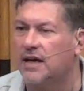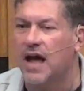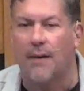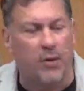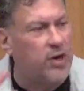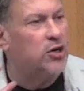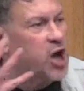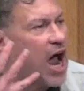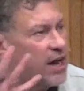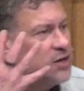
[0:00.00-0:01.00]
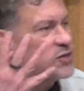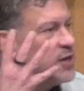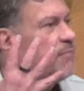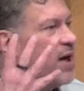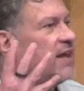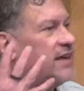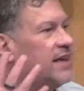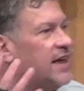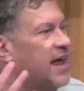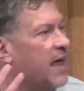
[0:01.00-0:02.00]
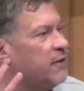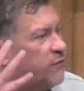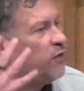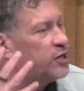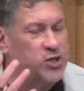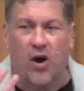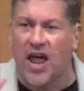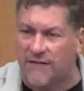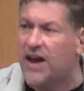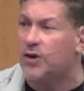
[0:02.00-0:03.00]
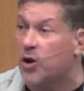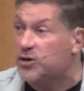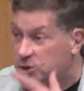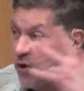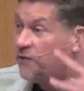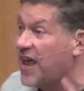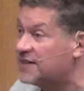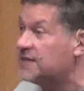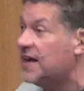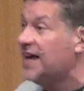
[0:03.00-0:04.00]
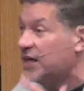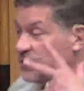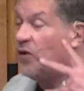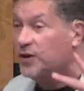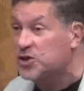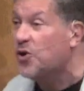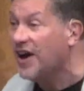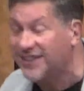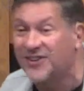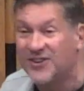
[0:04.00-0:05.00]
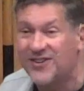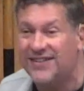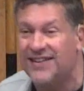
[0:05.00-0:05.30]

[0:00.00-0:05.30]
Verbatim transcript: I mean, when you're talking to somebody and they're full of joy, have you ever noticed your face gets full of joy too?